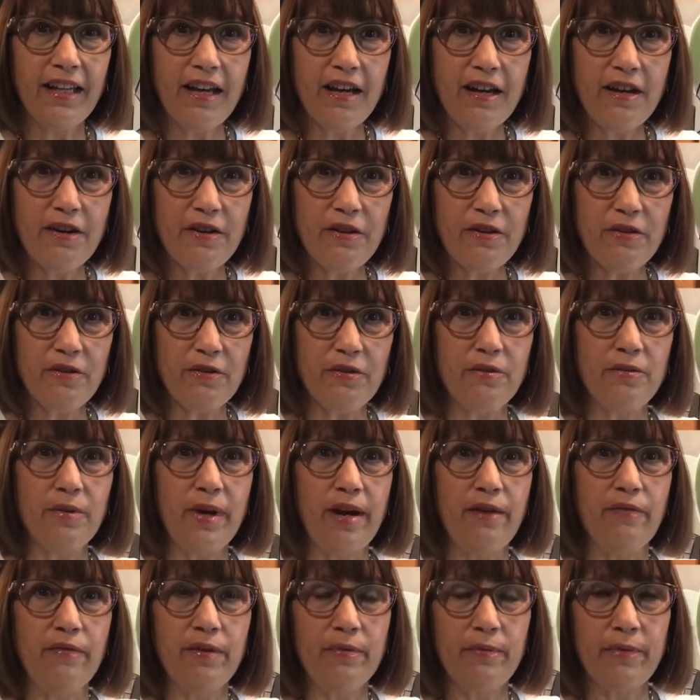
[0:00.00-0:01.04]
Hello,
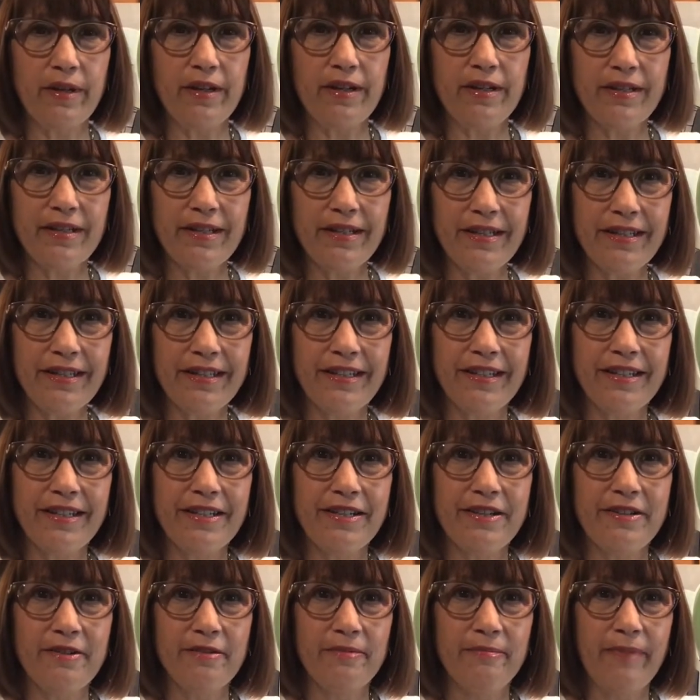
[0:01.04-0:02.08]
everyone.
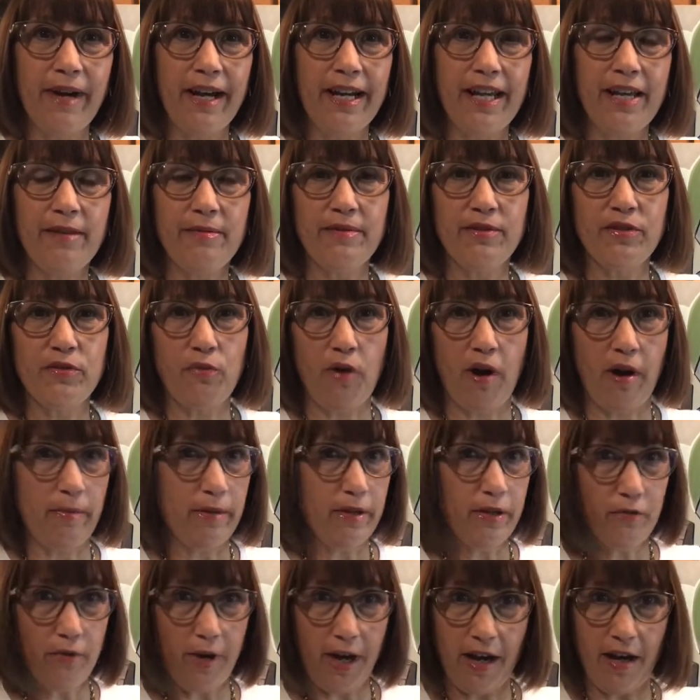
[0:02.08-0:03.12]
My name is
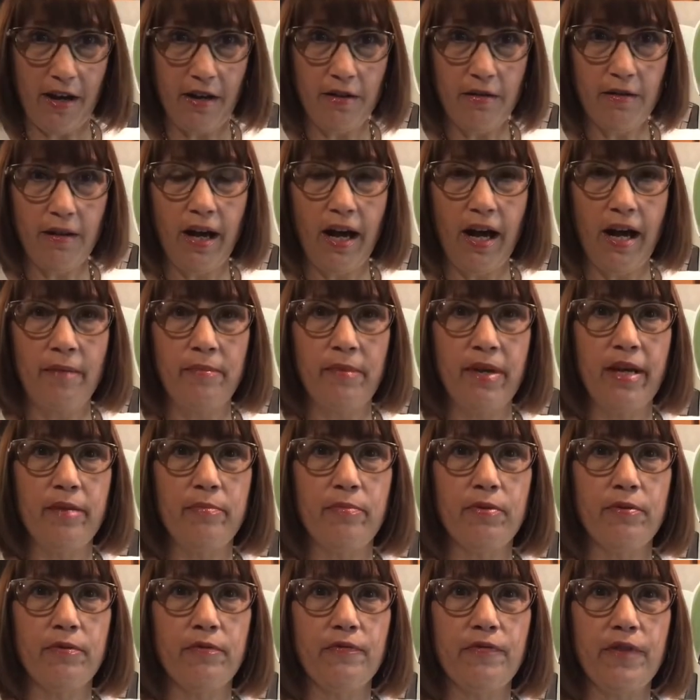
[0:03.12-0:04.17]
Robyn Crowell. I'm a
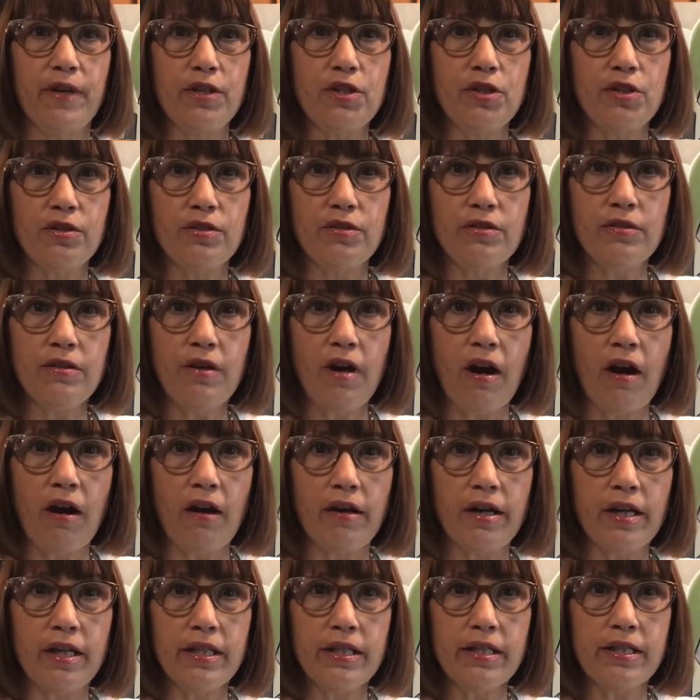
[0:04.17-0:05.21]
professional
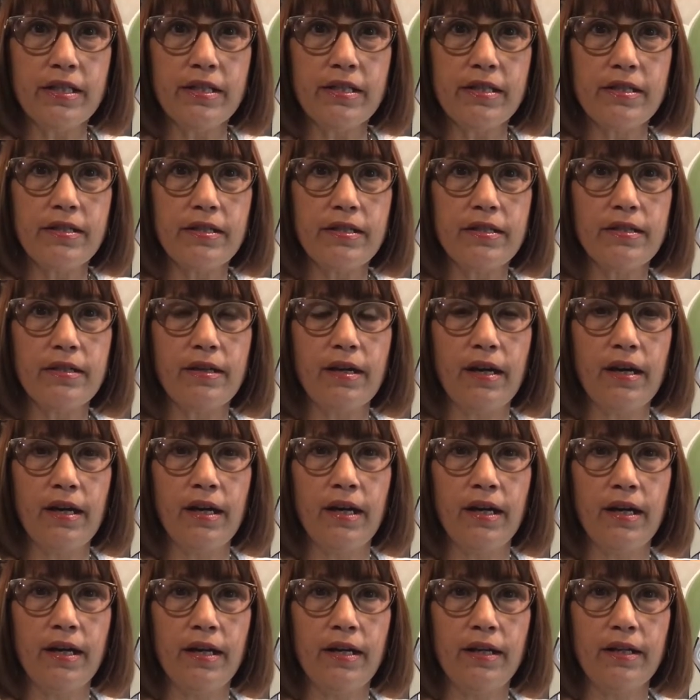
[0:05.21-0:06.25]
artist,
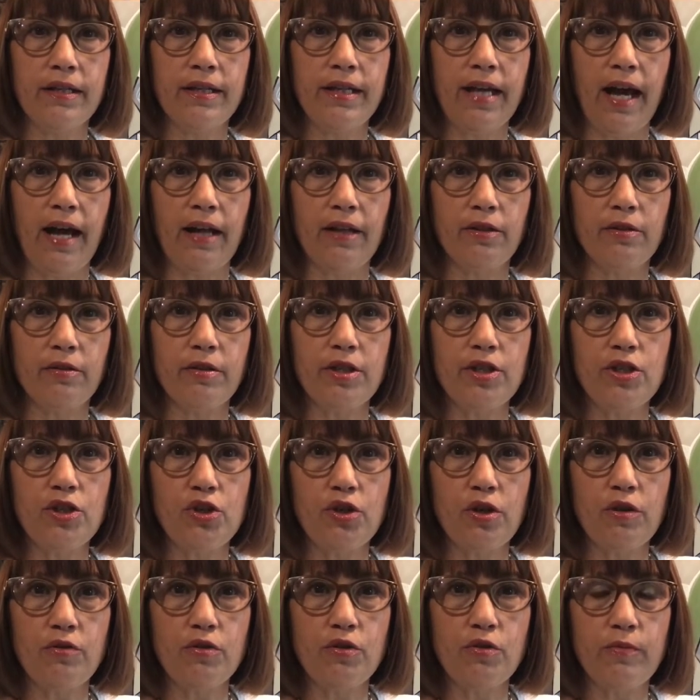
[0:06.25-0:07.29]
uh, gallery
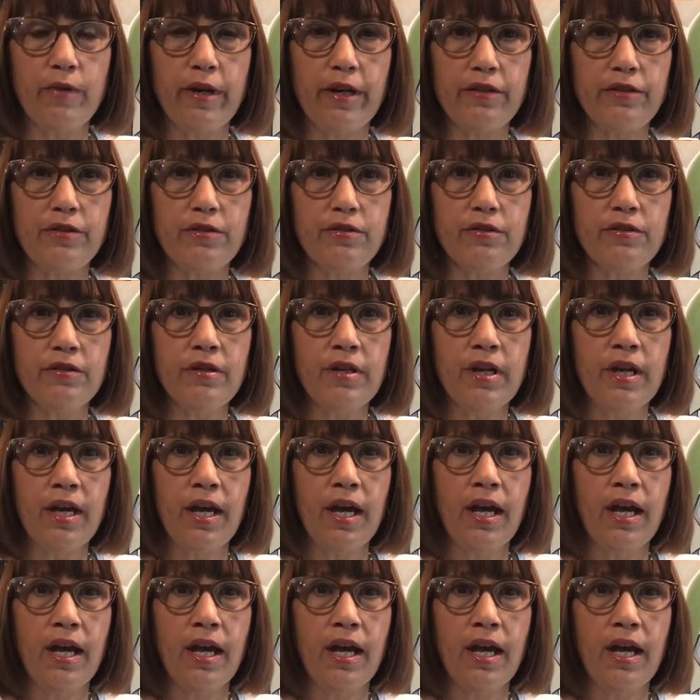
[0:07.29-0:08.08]
show director,